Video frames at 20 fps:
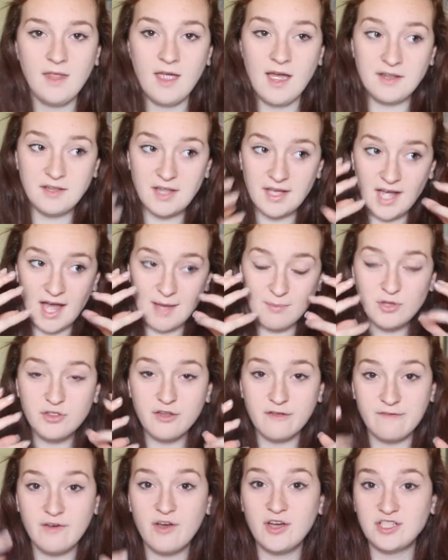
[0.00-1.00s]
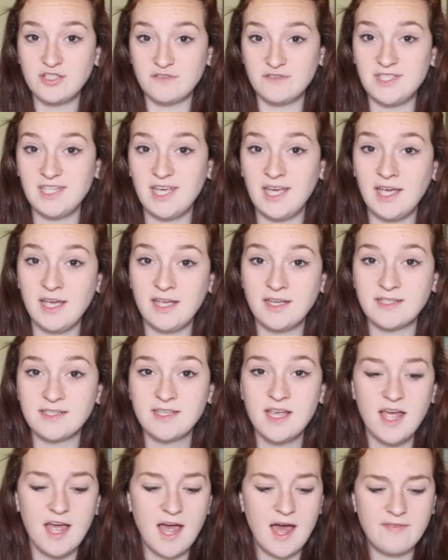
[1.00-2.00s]
And like, I'm on the verge of tears,
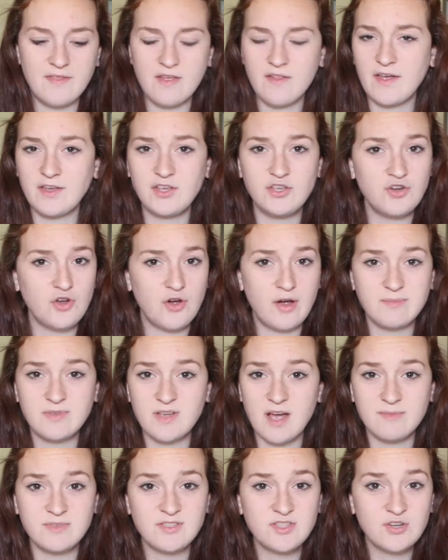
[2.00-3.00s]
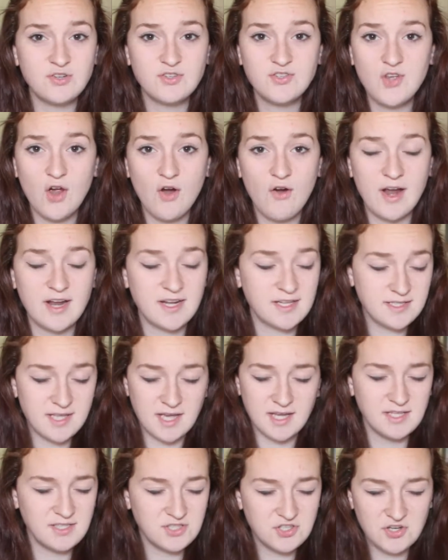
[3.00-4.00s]
and they're like, you know, I'm so sorry. And it's
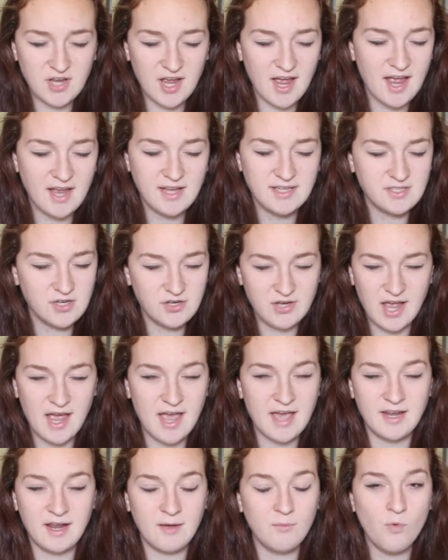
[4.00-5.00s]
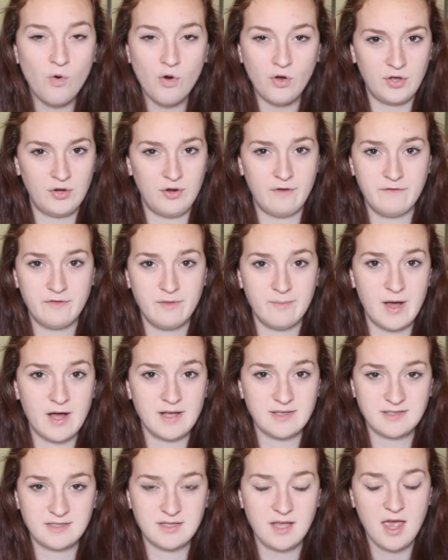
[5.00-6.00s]
like, it's okay, and I'm walking off the
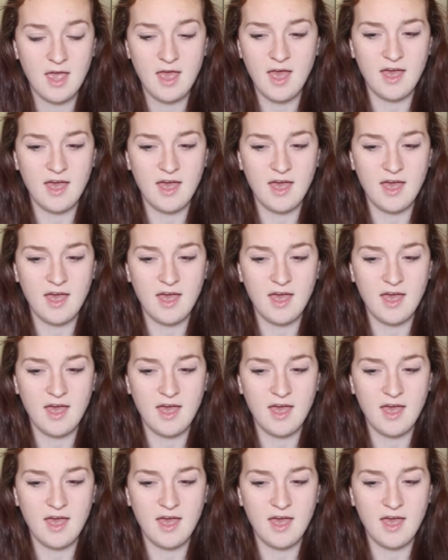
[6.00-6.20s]
bus.